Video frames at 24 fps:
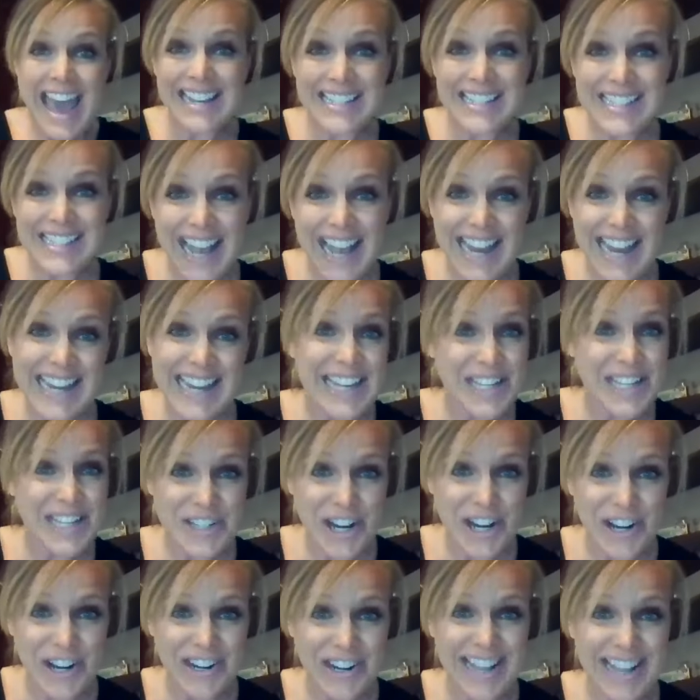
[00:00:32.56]
exciting
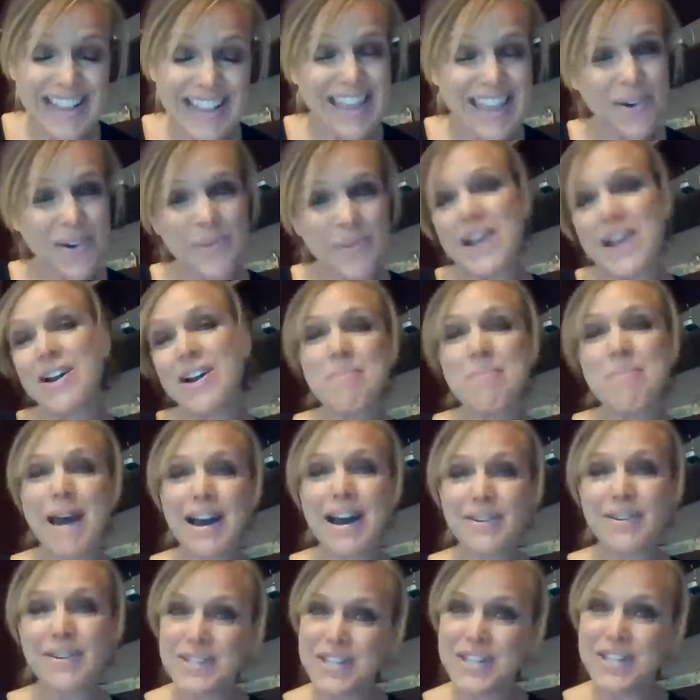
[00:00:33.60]
journey that we are
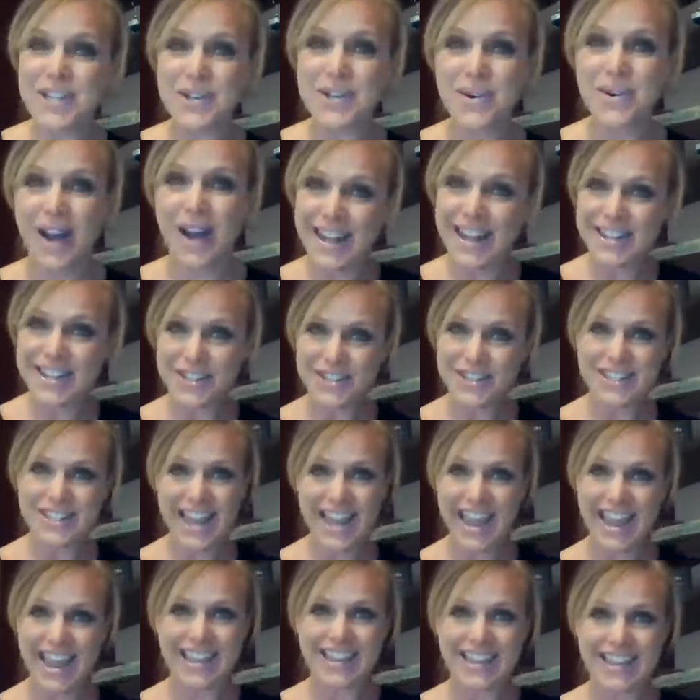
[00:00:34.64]
about to
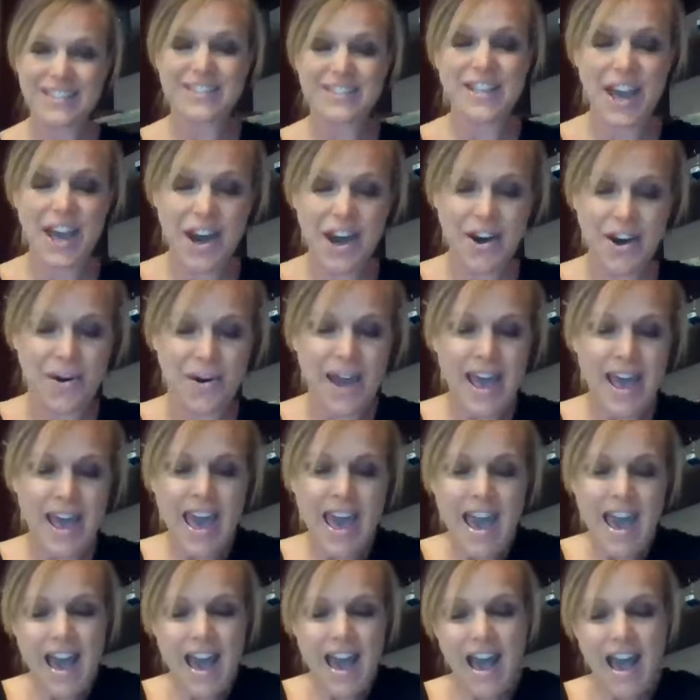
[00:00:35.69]
undertake. So,
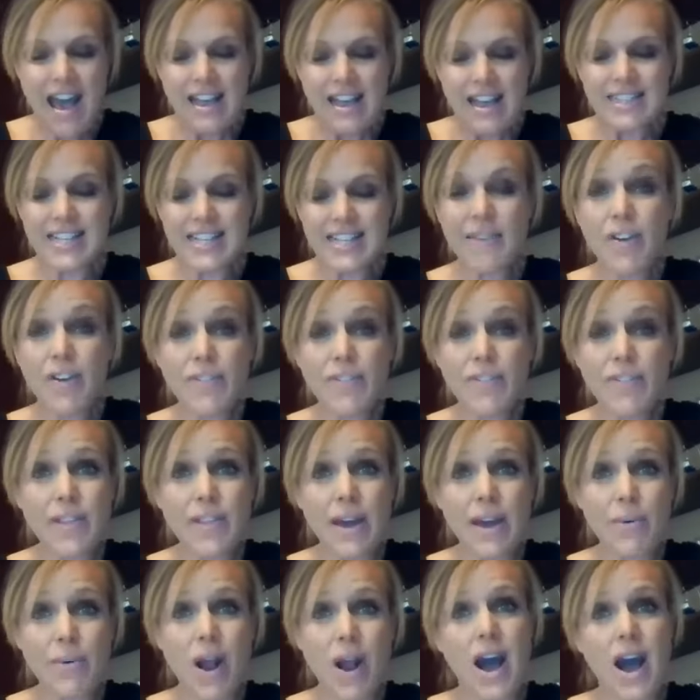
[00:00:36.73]
several of you
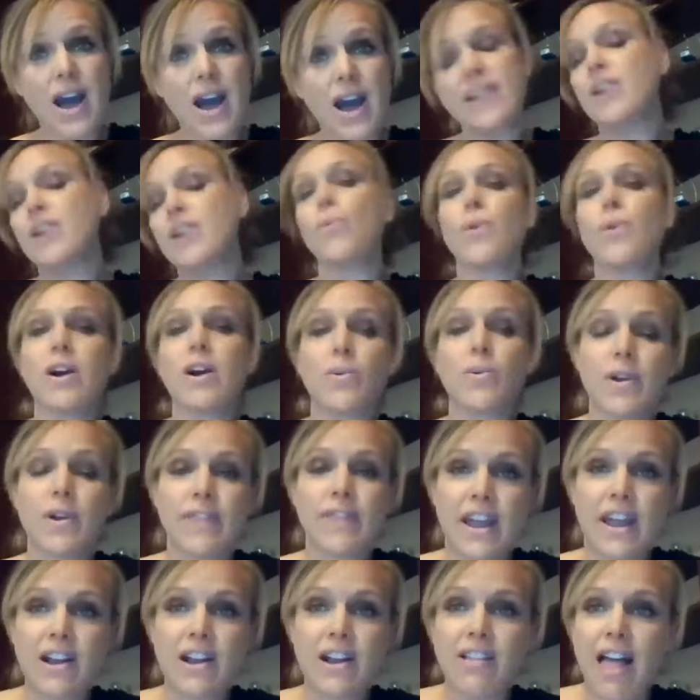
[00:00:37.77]
that were on
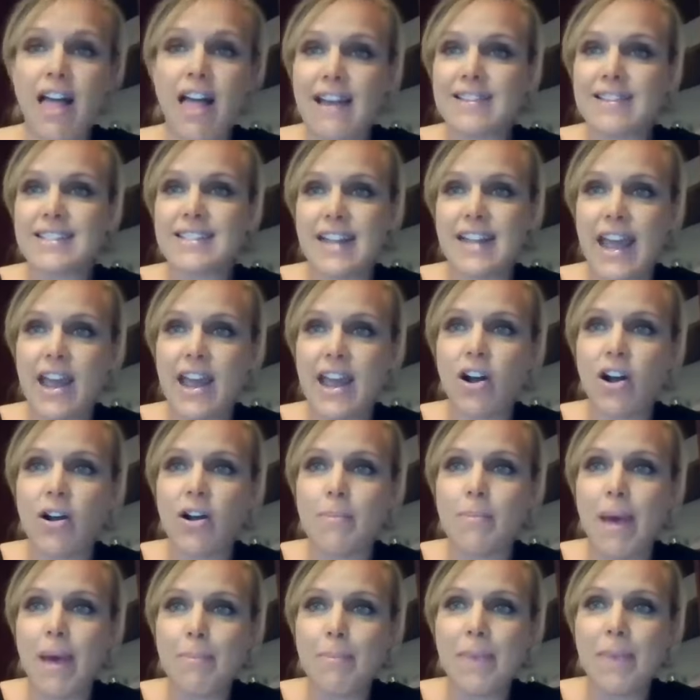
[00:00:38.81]
were there last night
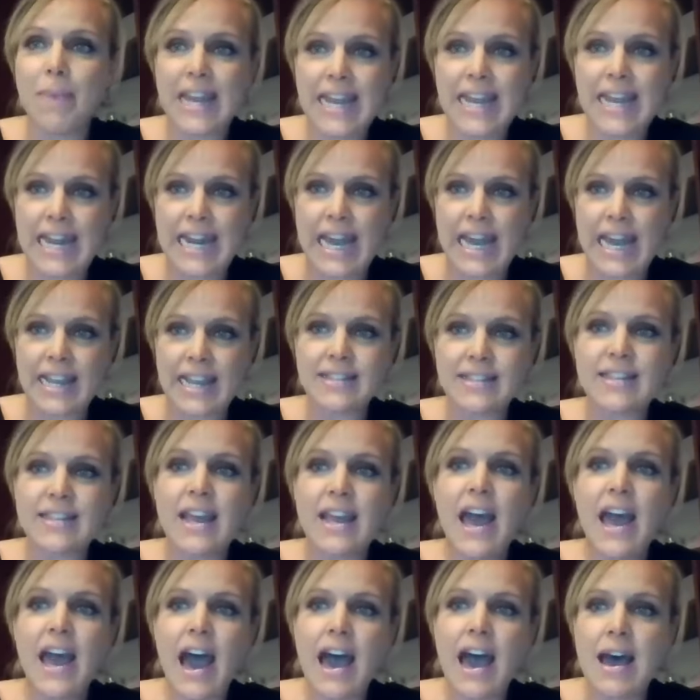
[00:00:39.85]
or Monday night.
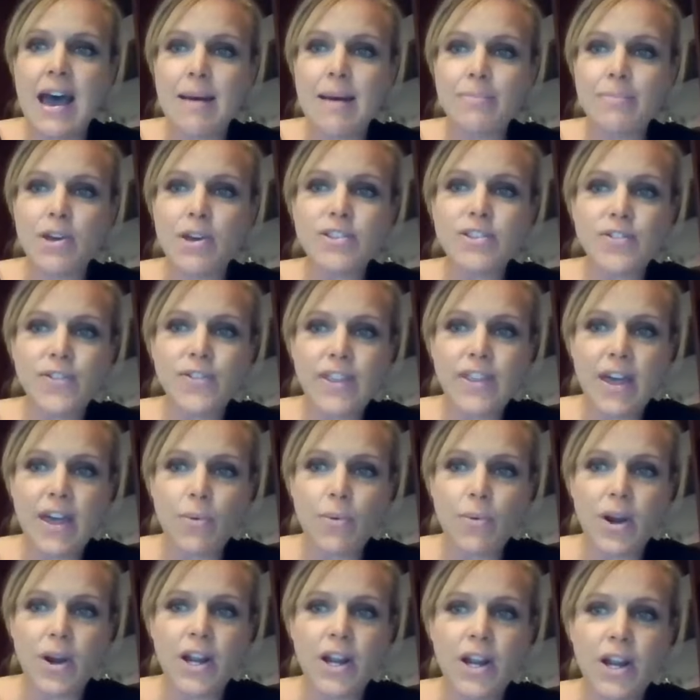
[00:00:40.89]
Those of you
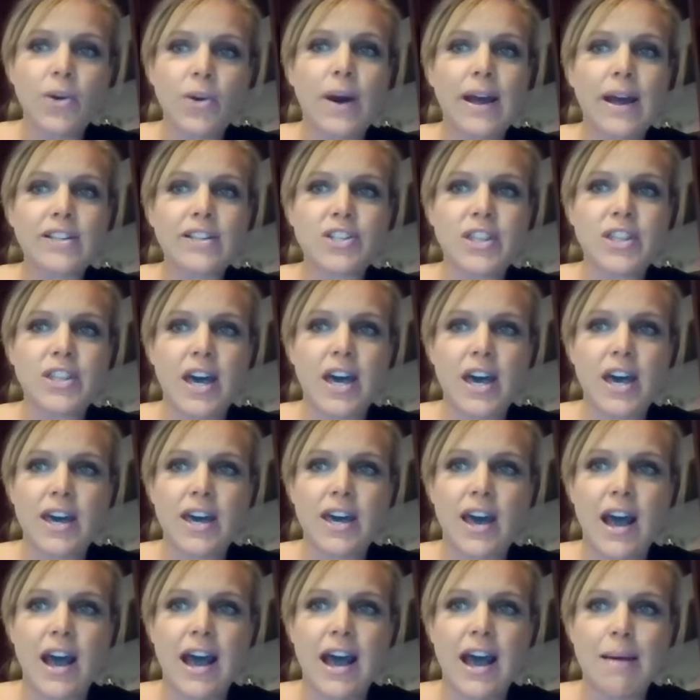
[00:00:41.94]
that weren't, you watched
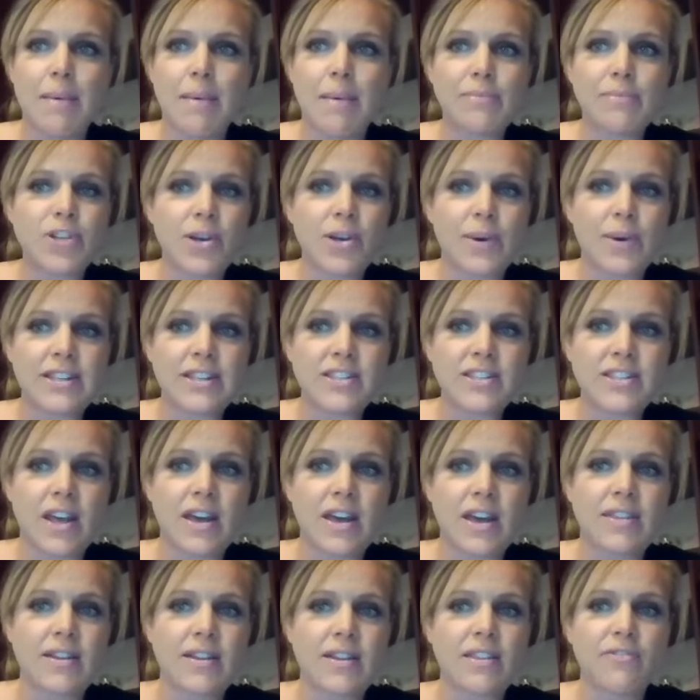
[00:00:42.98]
I'm sure you watched
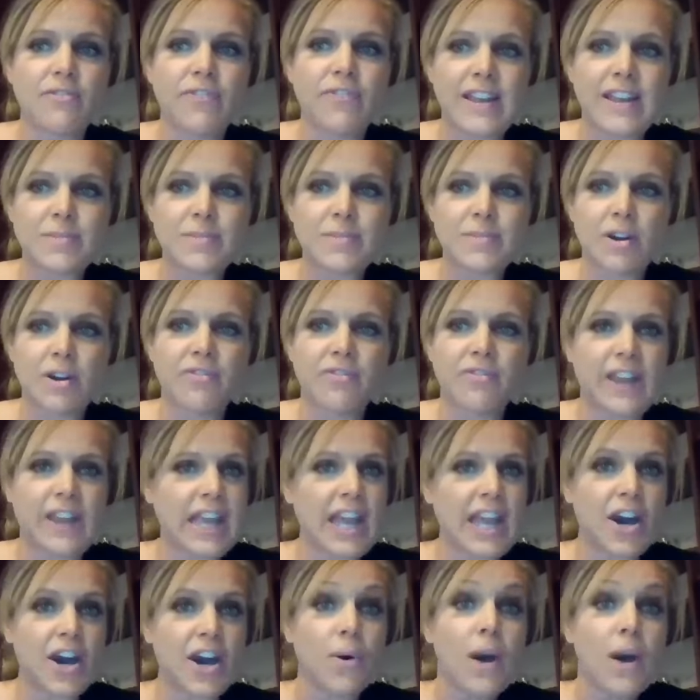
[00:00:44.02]
the Facebook
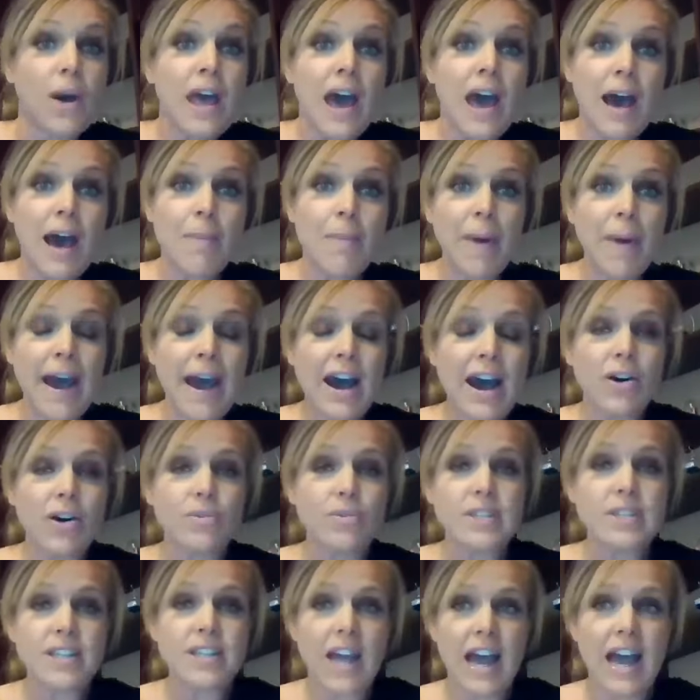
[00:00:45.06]
video
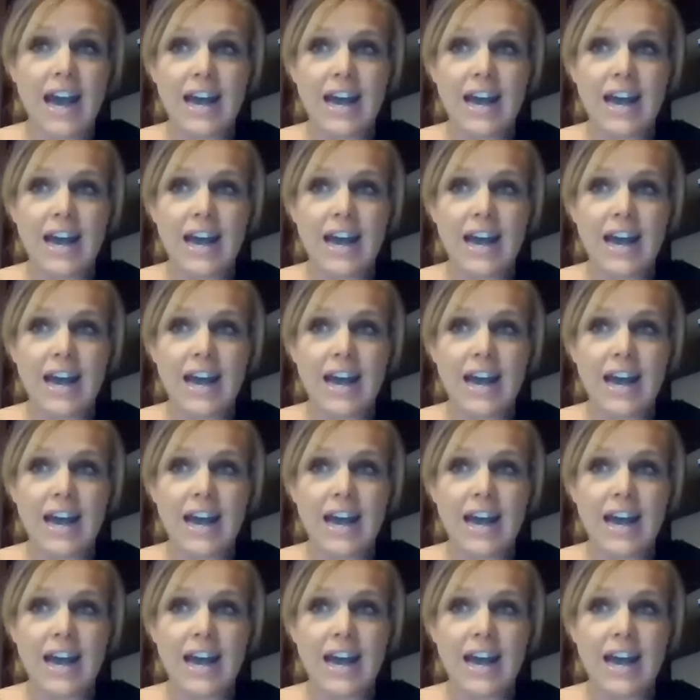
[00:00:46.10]
about